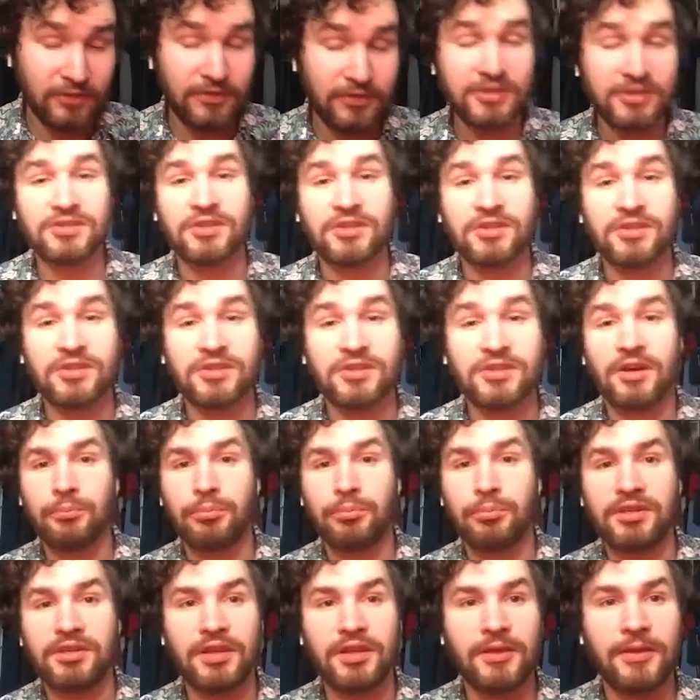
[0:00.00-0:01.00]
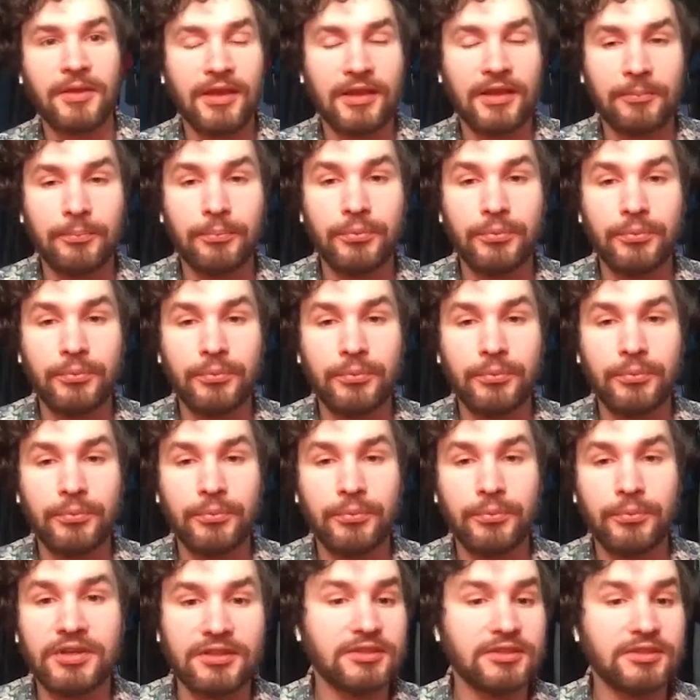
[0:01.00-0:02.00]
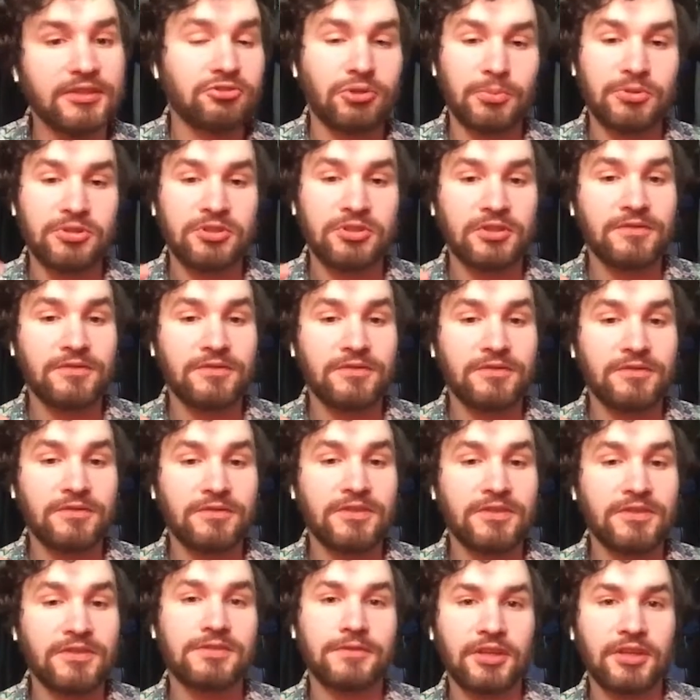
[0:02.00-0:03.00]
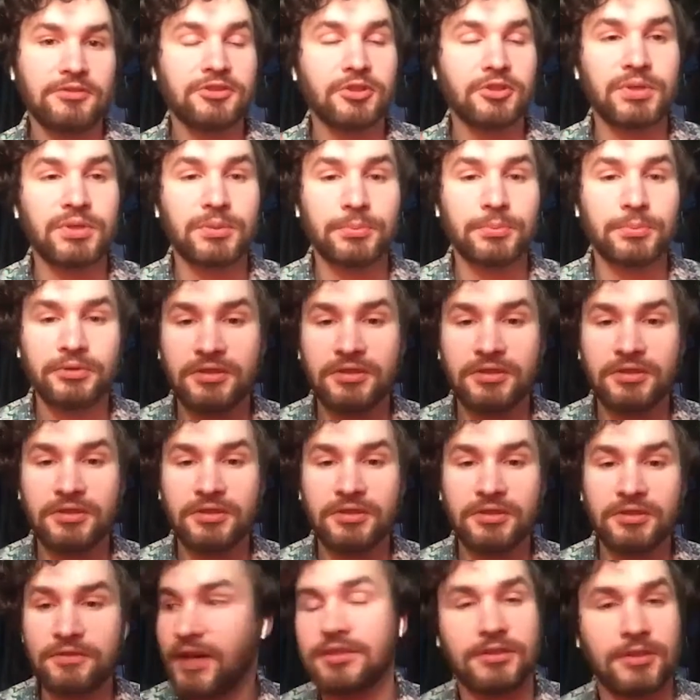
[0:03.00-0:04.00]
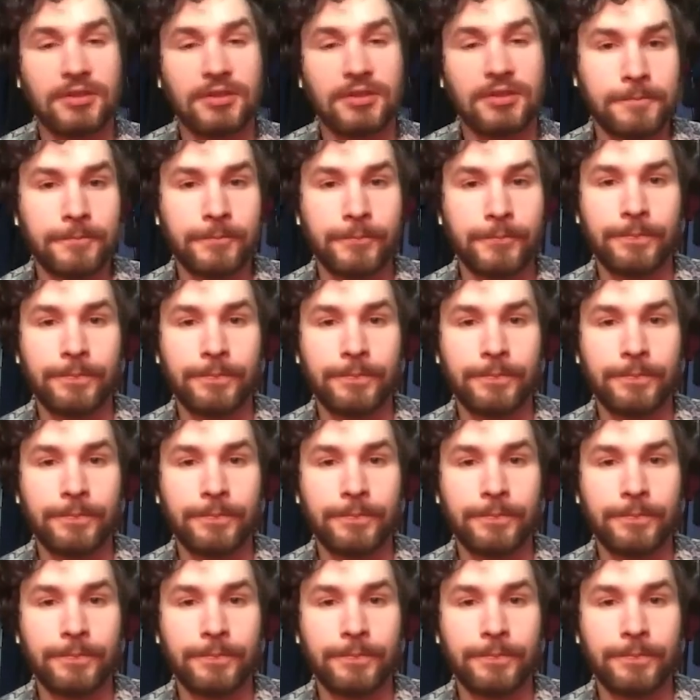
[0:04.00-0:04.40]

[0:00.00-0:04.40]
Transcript: I yeah, can share it, this song. Put it put it in the description of this video so people can find it.